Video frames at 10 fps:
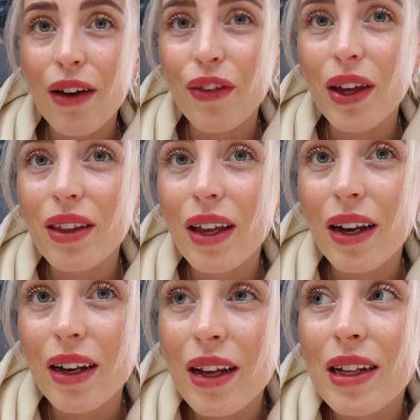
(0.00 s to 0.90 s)
I feel that
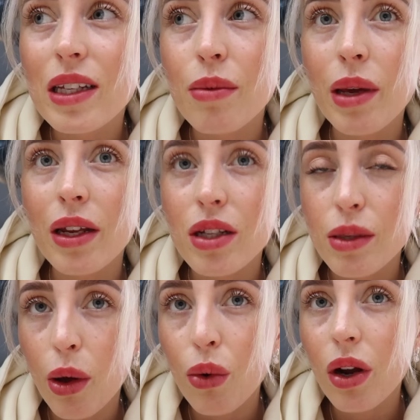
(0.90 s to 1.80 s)
it needs to be
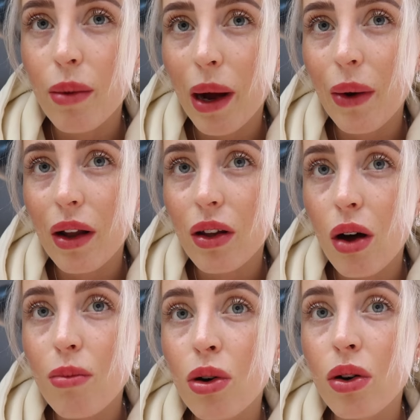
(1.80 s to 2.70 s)
spoken about a
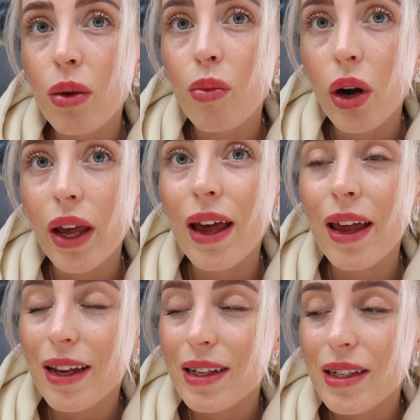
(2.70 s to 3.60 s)
lot more than what it
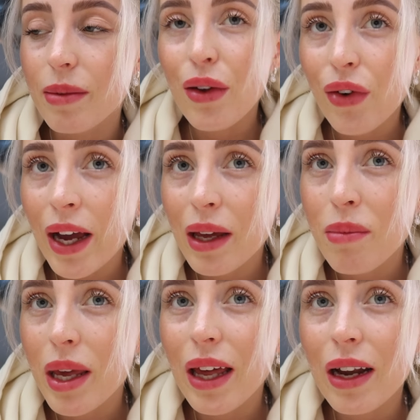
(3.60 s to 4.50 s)
is. If I can
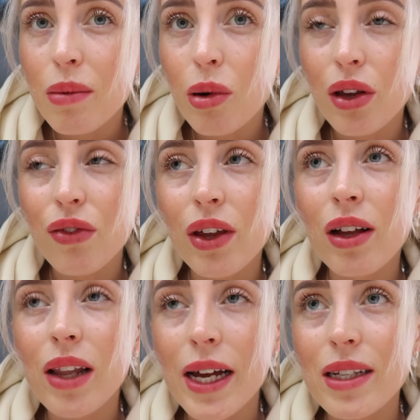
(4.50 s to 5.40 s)
make anybody
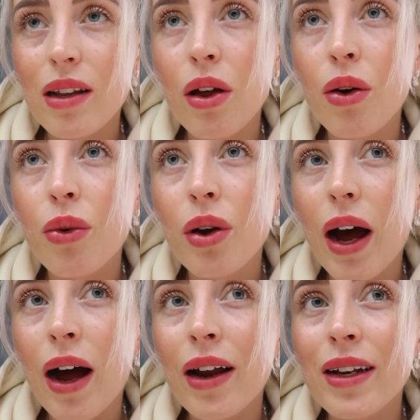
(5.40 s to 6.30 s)
feel less alone
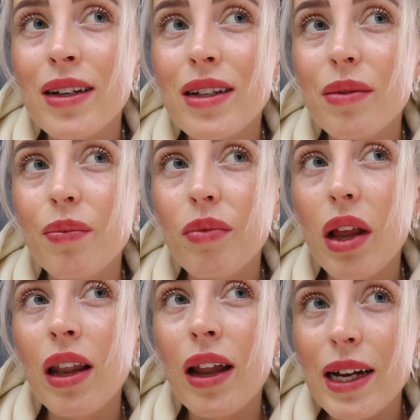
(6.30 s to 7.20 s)
and
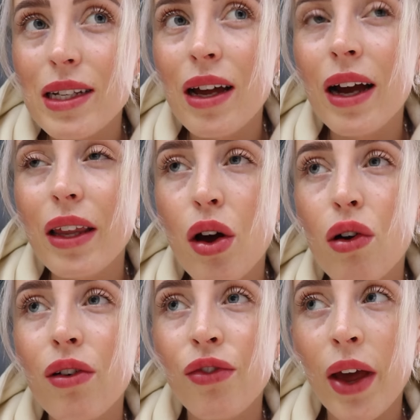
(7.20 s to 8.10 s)
less like they
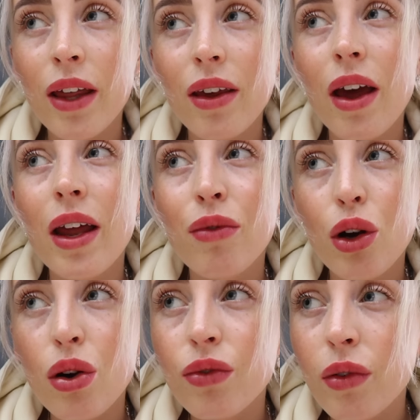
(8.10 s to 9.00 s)
are a failure in
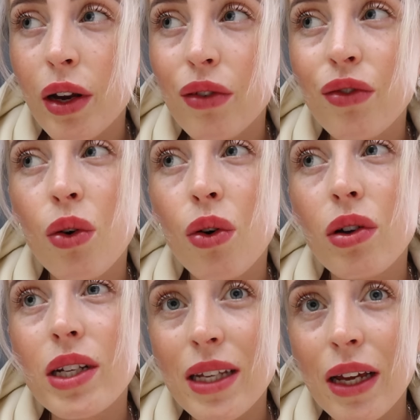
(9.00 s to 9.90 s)
recovery
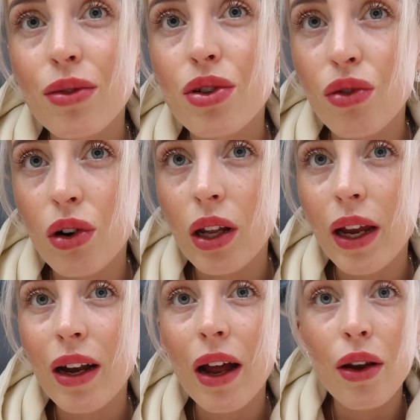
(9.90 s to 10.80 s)
for still
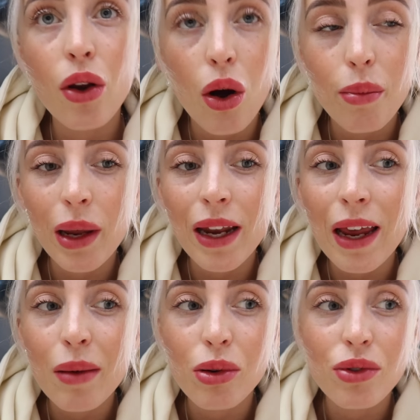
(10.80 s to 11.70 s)
struggling and not being
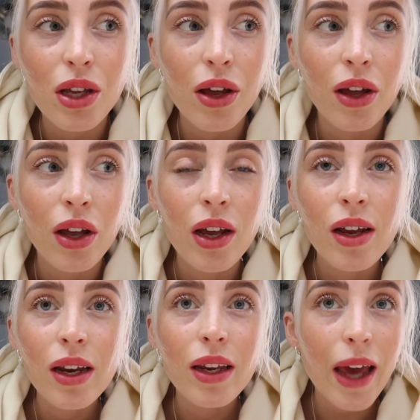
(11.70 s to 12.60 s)
able to
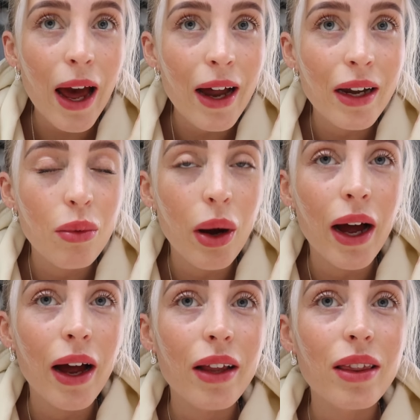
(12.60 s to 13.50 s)
get
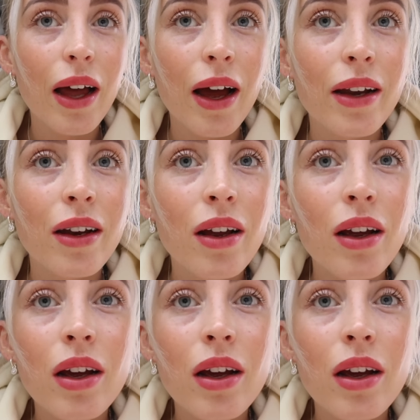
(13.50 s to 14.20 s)
anywhere, then